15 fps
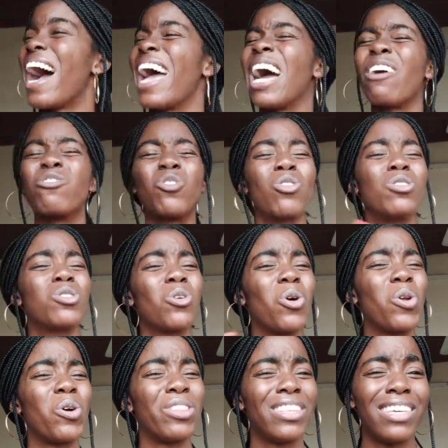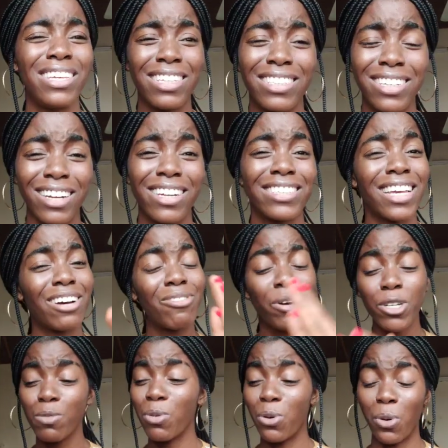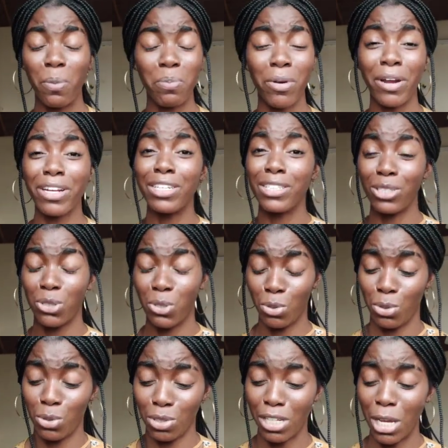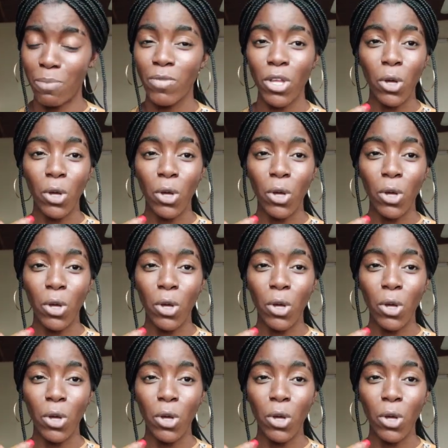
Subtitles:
I have done it all on the internet, and we're going to be comparing these two today.